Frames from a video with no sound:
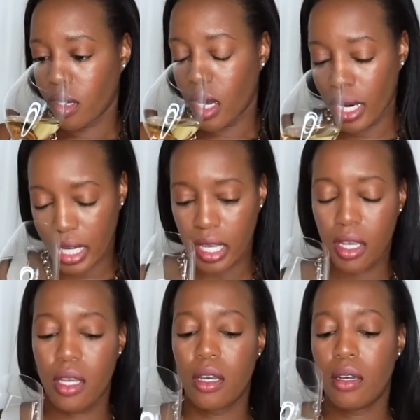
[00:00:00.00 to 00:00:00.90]

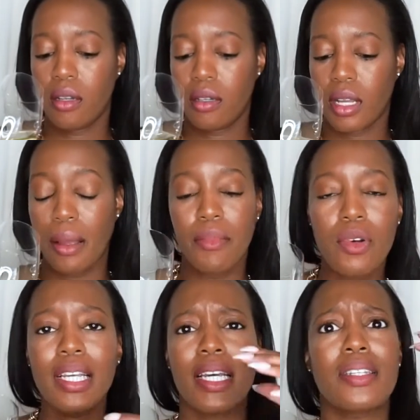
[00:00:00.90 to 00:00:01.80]
Honey,
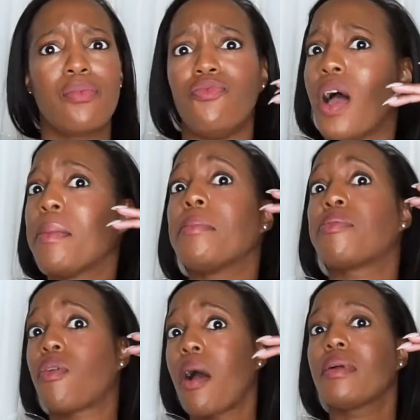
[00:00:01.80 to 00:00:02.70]

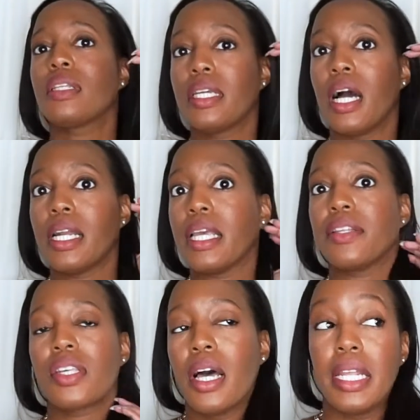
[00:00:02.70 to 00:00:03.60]
prominently honey.
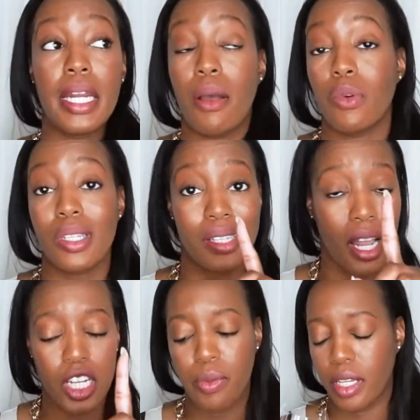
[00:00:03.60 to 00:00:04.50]
It's honey, and I was
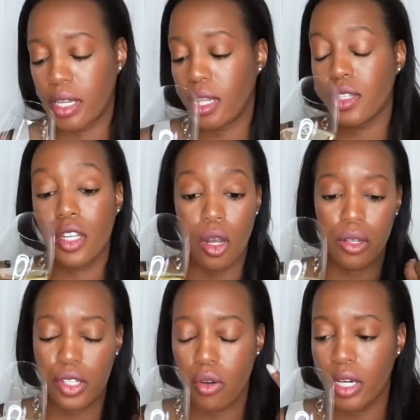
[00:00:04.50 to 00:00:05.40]
not expecting it. Let's go
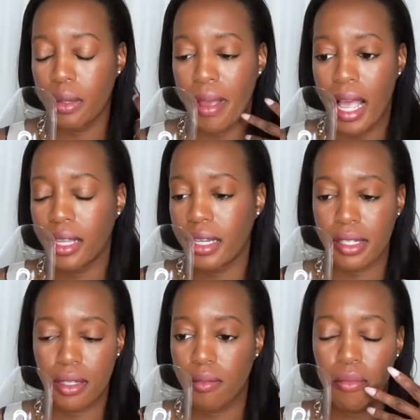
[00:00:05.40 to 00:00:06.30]
on the palate,
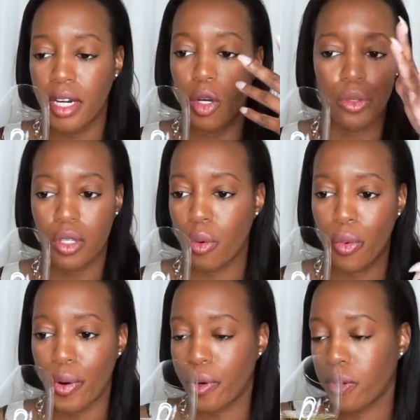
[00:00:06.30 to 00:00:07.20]
because my nose don't
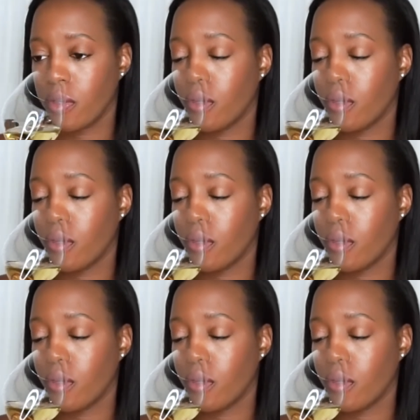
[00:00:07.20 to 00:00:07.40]
work.